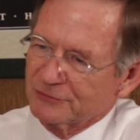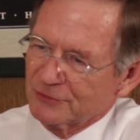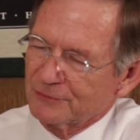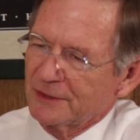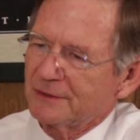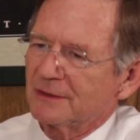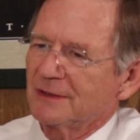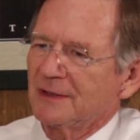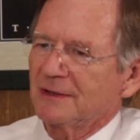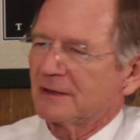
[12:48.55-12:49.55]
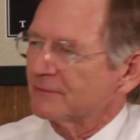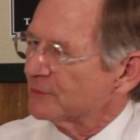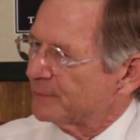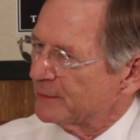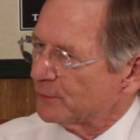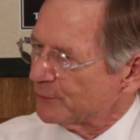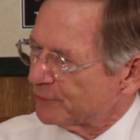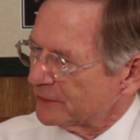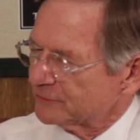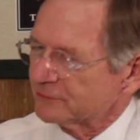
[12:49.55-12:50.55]
We still need to cover people with
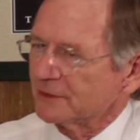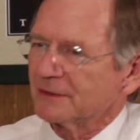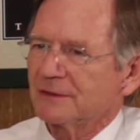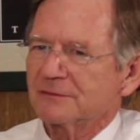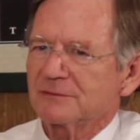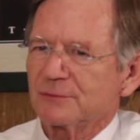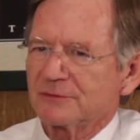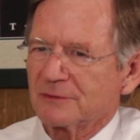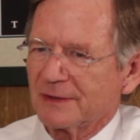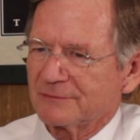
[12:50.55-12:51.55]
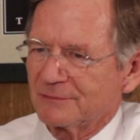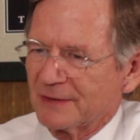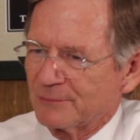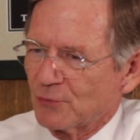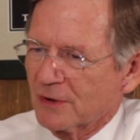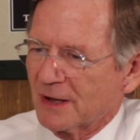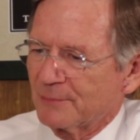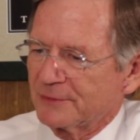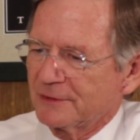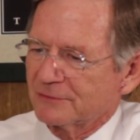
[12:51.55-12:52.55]
pre-existing conditions. We still have to have more
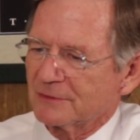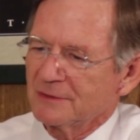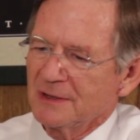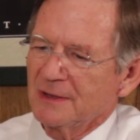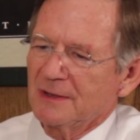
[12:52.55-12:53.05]
competition.